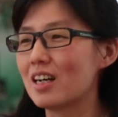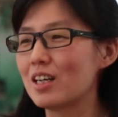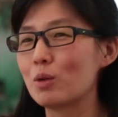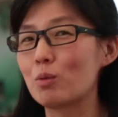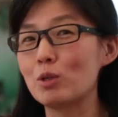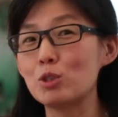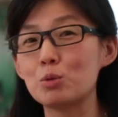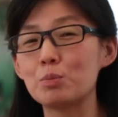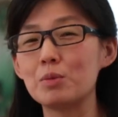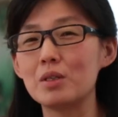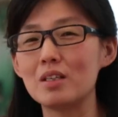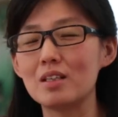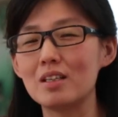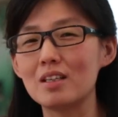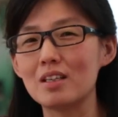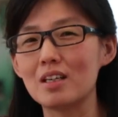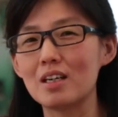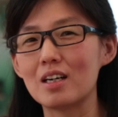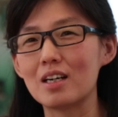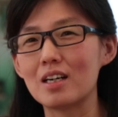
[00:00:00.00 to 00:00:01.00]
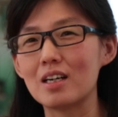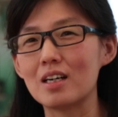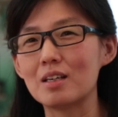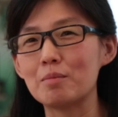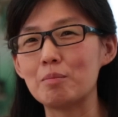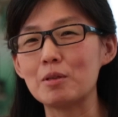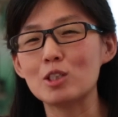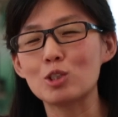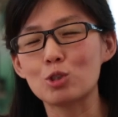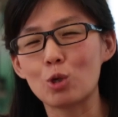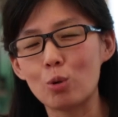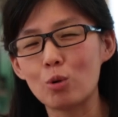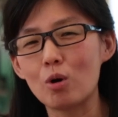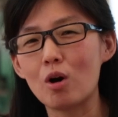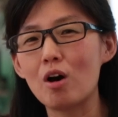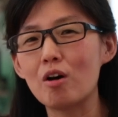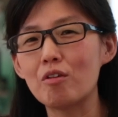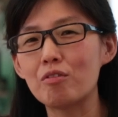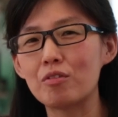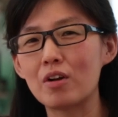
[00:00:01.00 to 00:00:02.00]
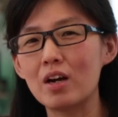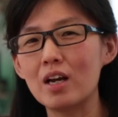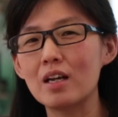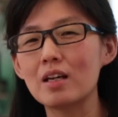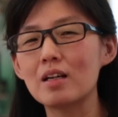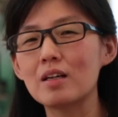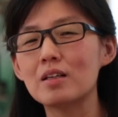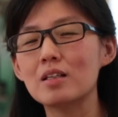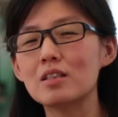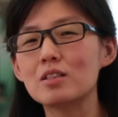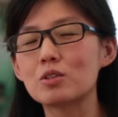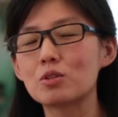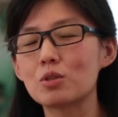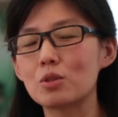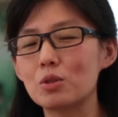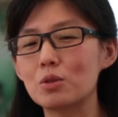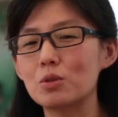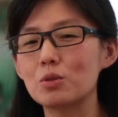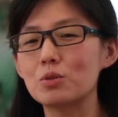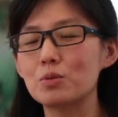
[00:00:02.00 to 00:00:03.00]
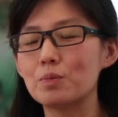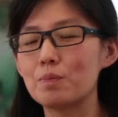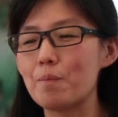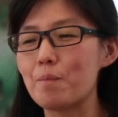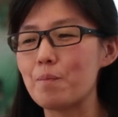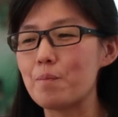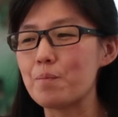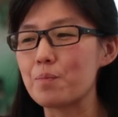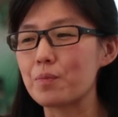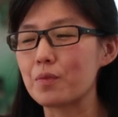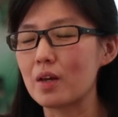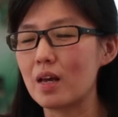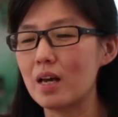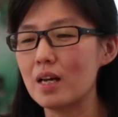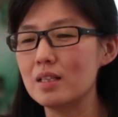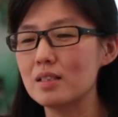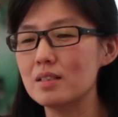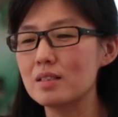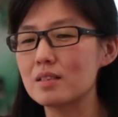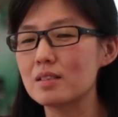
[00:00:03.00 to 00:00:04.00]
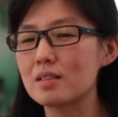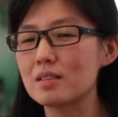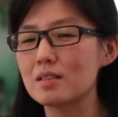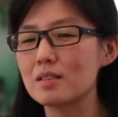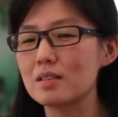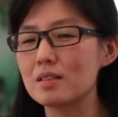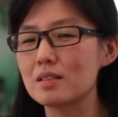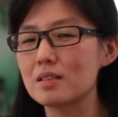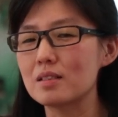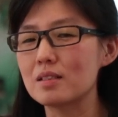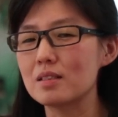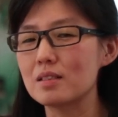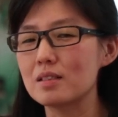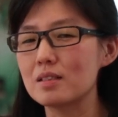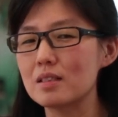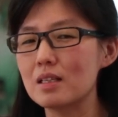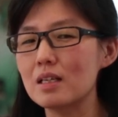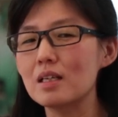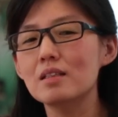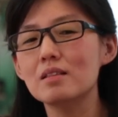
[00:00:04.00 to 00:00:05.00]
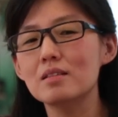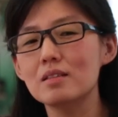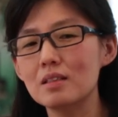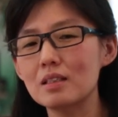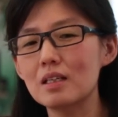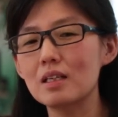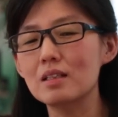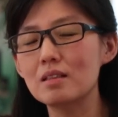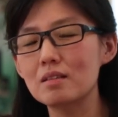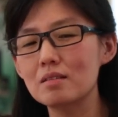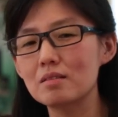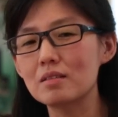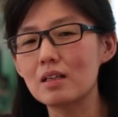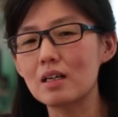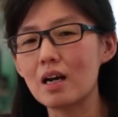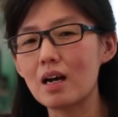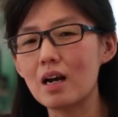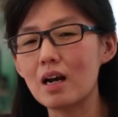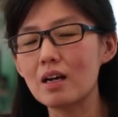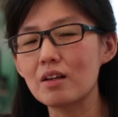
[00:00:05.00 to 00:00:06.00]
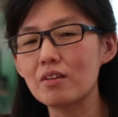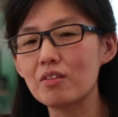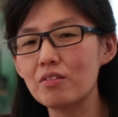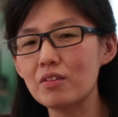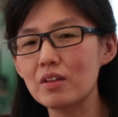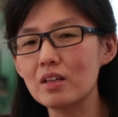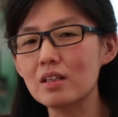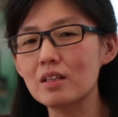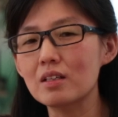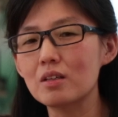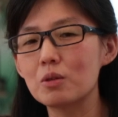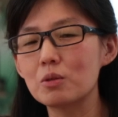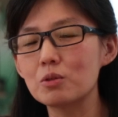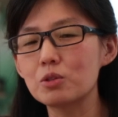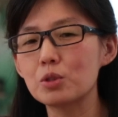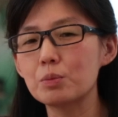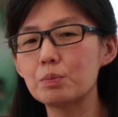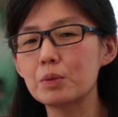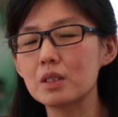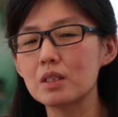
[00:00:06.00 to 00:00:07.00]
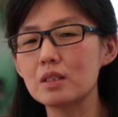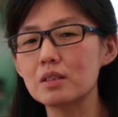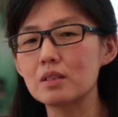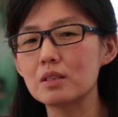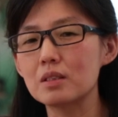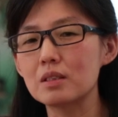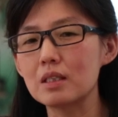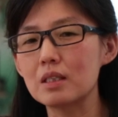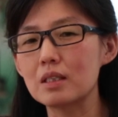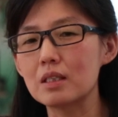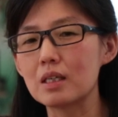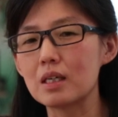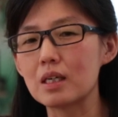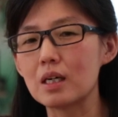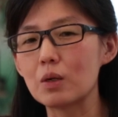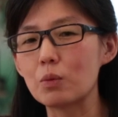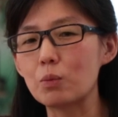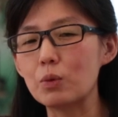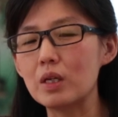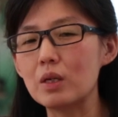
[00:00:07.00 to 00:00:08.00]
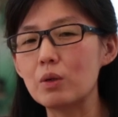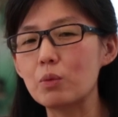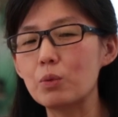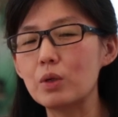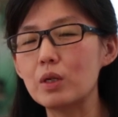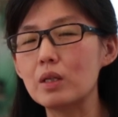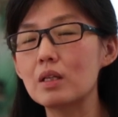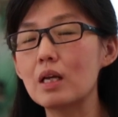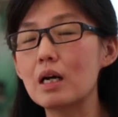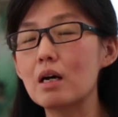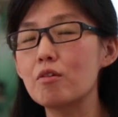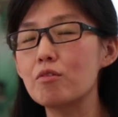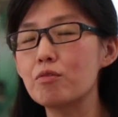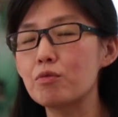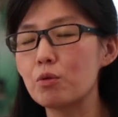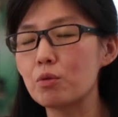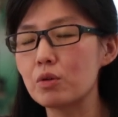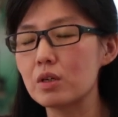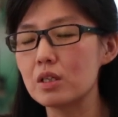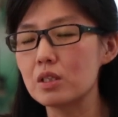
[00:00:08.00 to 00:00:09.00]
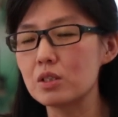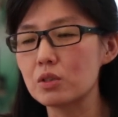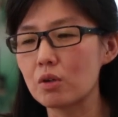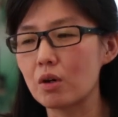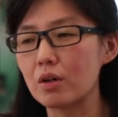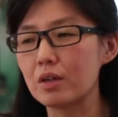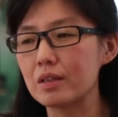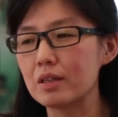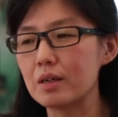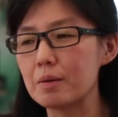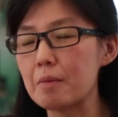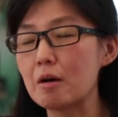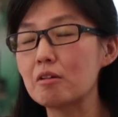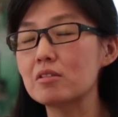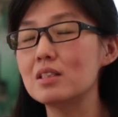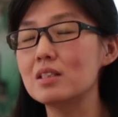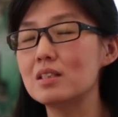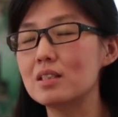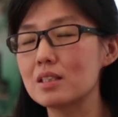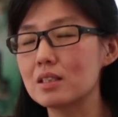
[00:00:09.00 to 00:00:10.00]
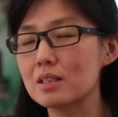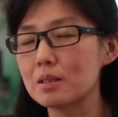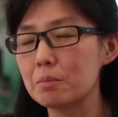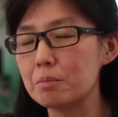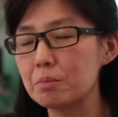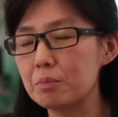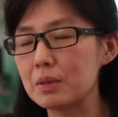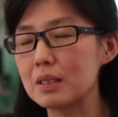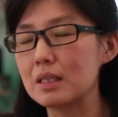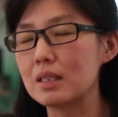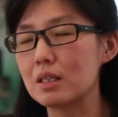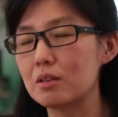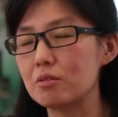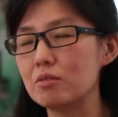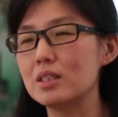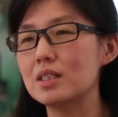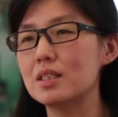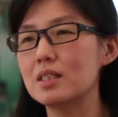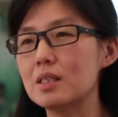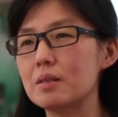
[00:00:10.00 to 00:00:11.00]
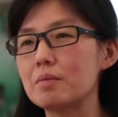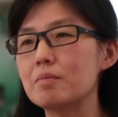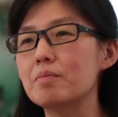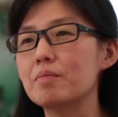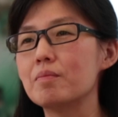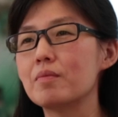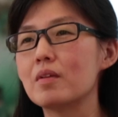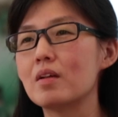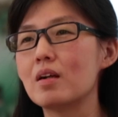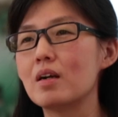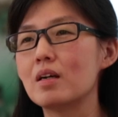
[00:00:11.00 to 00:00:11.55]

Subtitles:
Otherwise, you'll be being told off, right? So, hence, and I think also because we now focus on a multidisciplinary team,